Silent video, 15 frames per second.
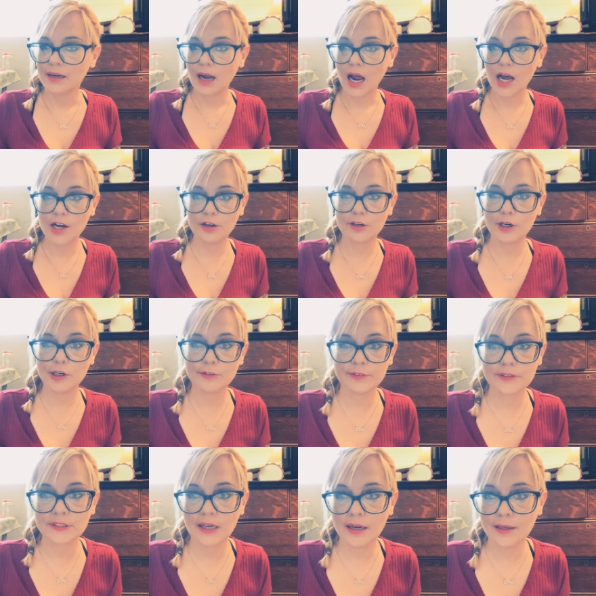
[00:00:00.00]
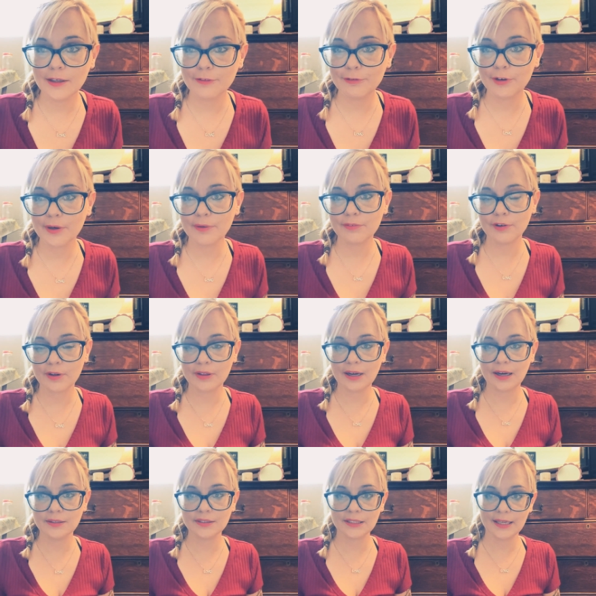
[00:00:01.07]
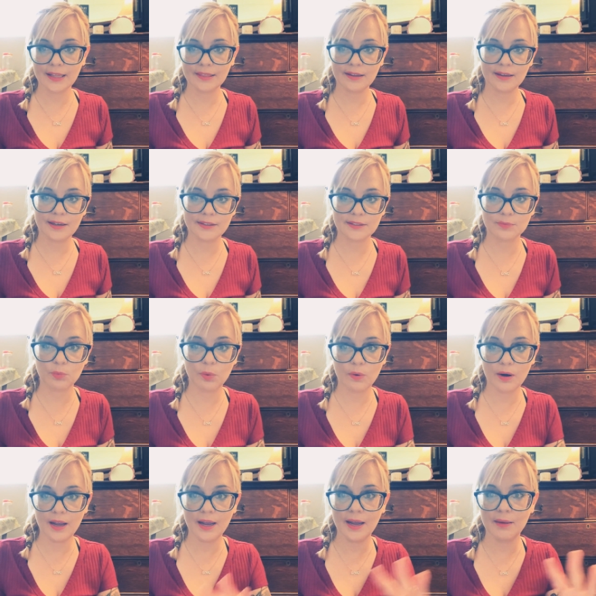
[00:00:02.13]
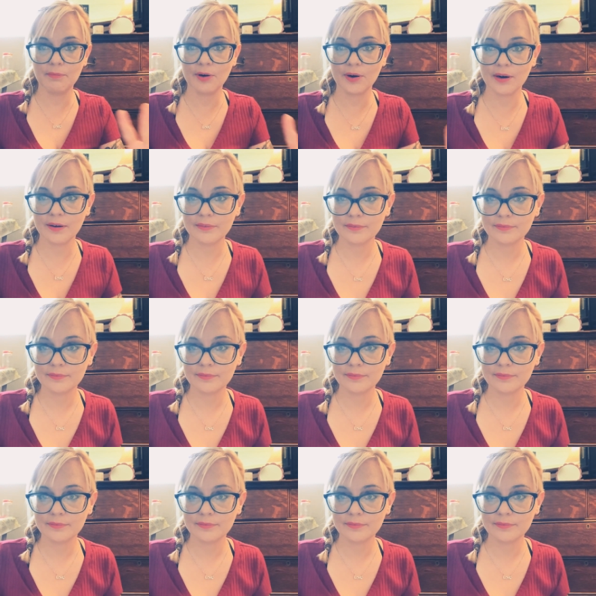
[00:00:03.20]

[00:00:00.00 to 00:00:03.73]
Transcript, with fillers: I don't know if it's 144,000. I think it's way more.